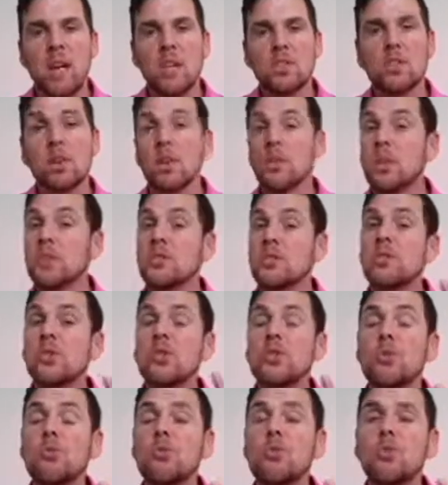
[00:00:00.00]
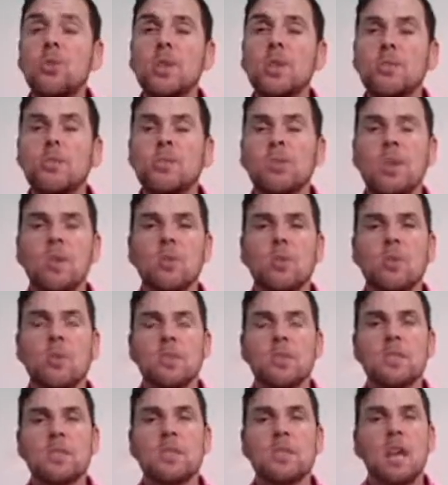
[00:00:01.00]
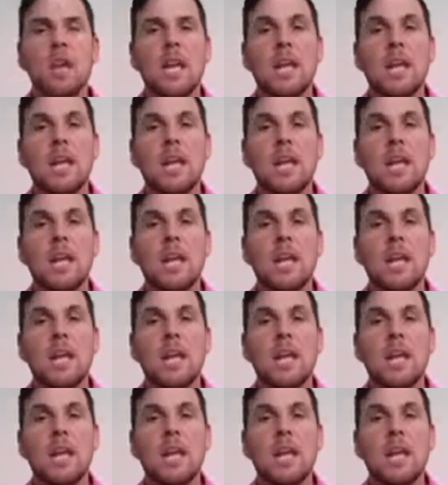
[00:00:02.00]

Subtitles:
So now there's two really big ones.